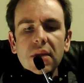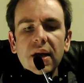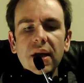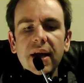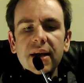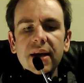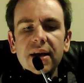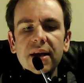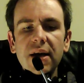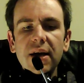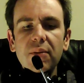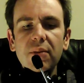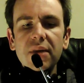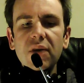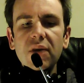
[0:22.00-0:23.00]
And
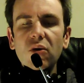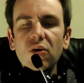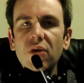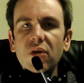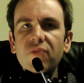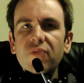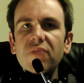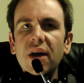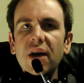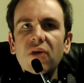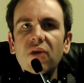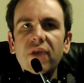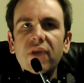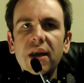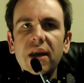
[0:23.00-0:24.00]
they're all now
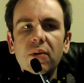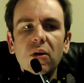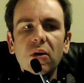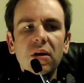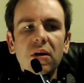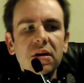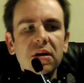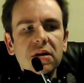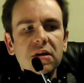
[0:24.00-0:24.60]
available,